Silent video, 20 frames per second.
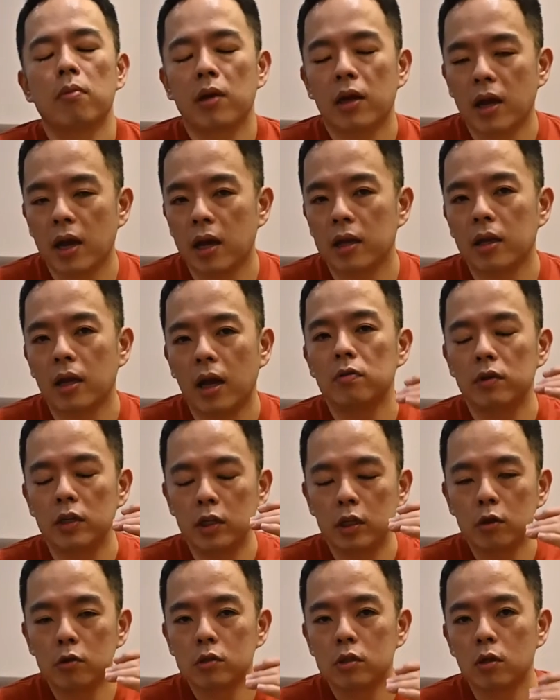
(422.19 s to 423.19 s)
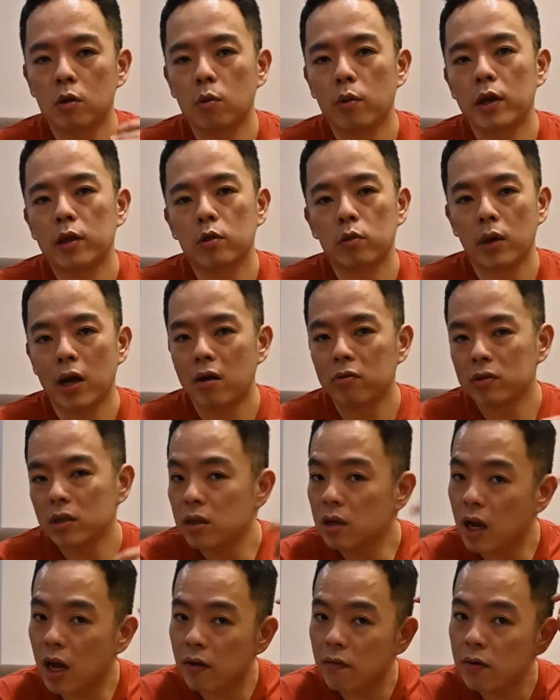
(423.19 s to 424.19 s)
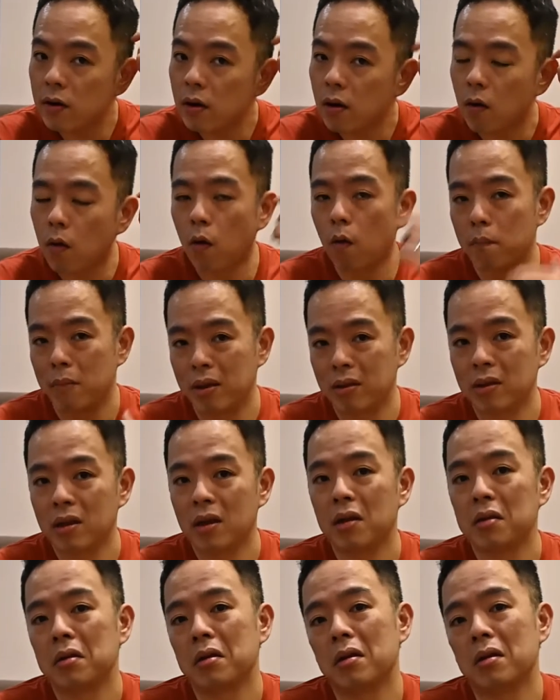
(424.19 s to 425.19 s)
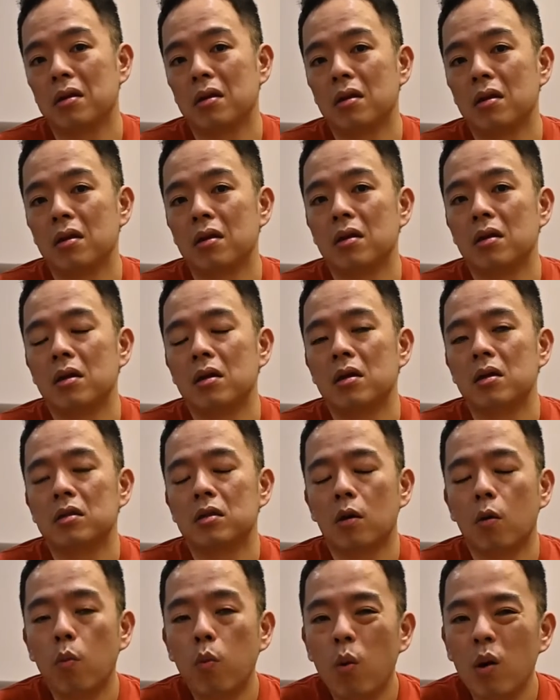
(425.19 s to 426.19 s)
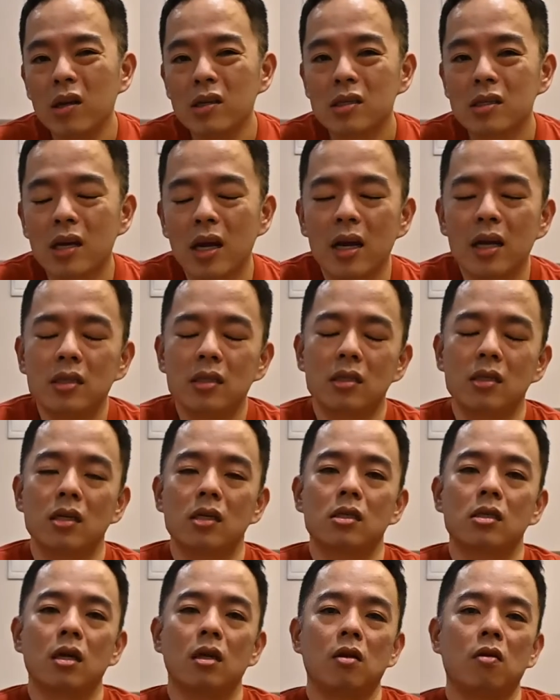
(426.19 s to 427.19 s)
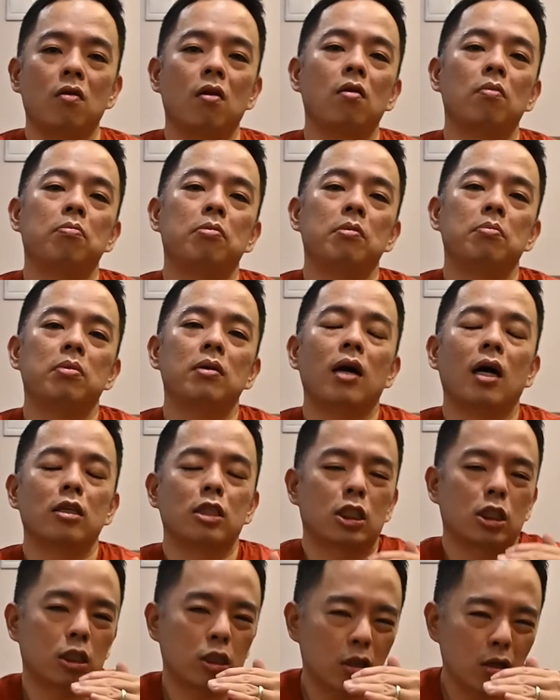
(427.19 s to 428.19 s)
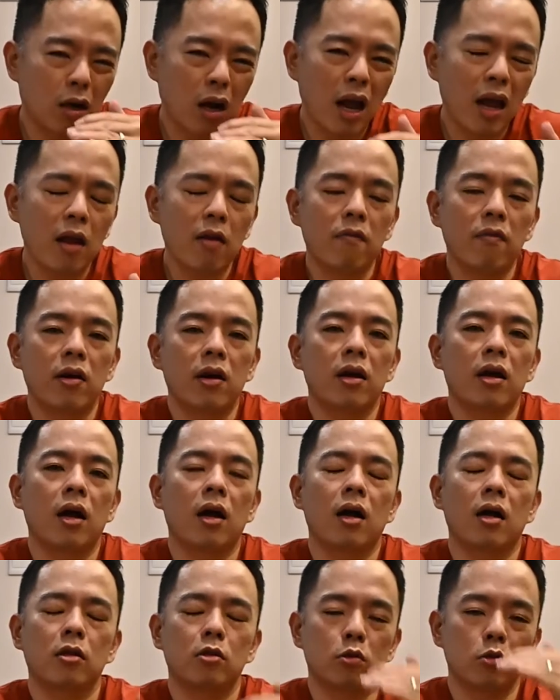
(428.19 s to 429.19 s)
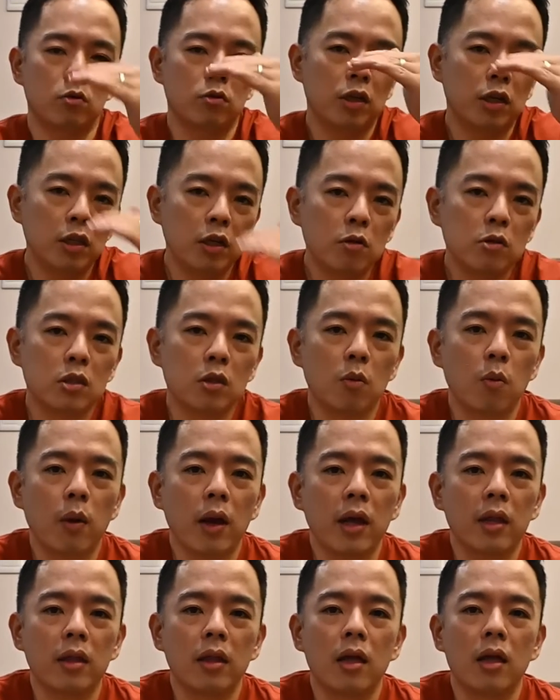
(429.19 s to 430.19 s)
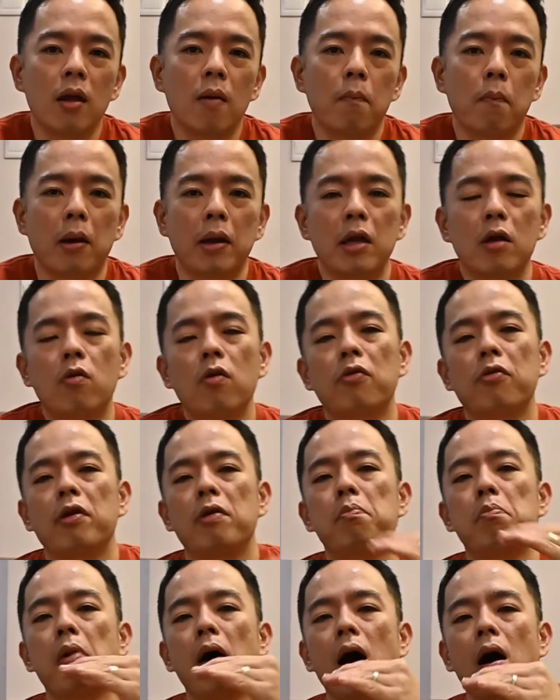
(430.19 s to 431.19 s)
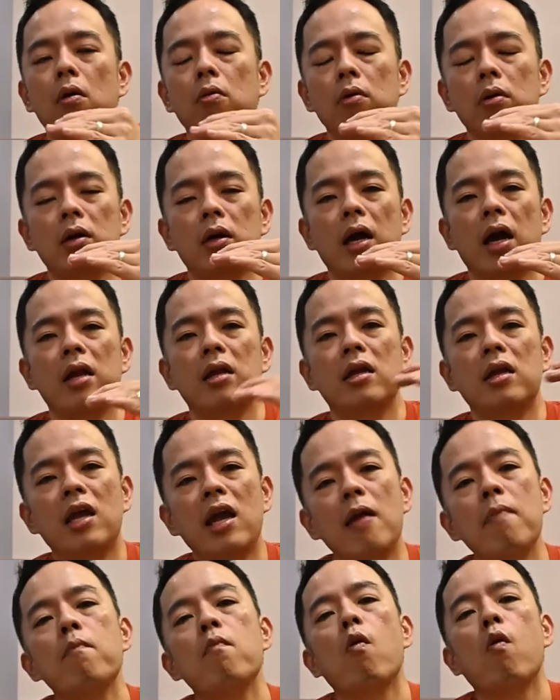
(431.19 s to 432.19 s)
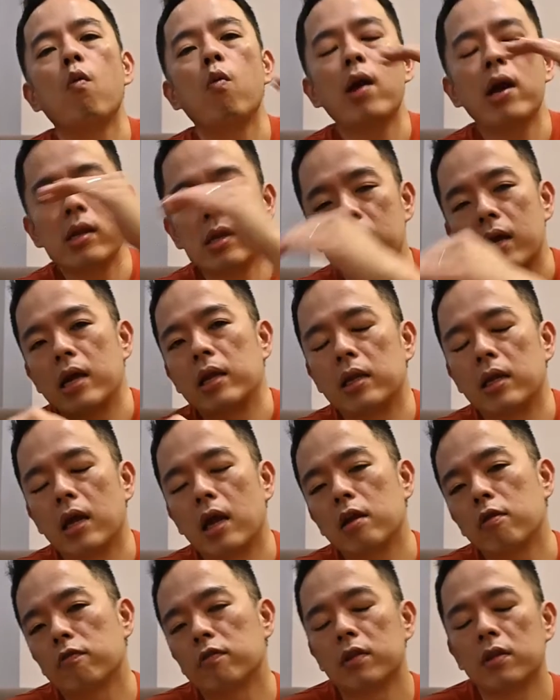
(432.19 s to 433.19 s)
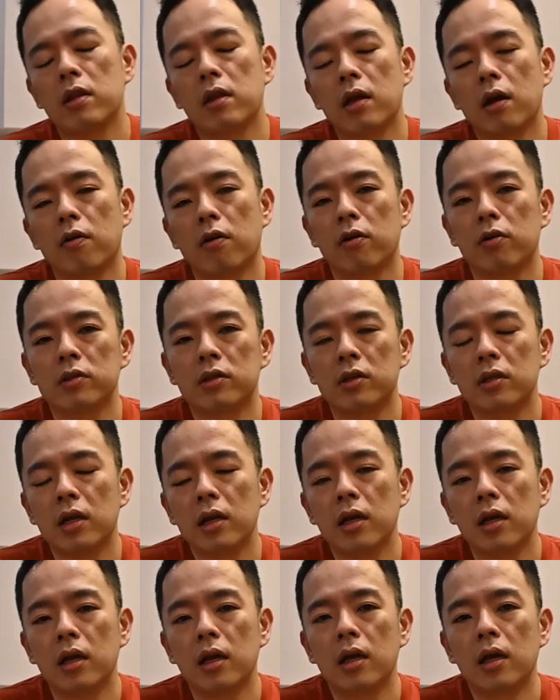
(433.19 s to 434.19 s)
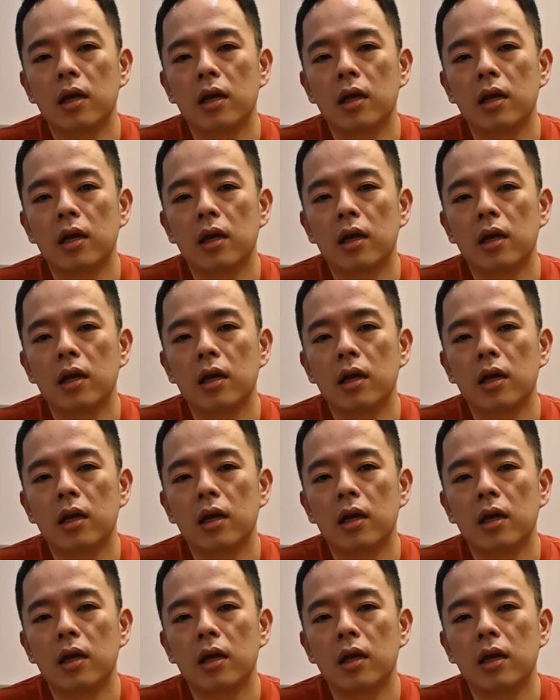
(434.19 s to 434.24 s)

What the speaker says: can reduce the weight to healthy level or maintain it. The worst case is a lot of people are trying very hard to reduce the weight, but it got rebound and gain more weight at the end of the day.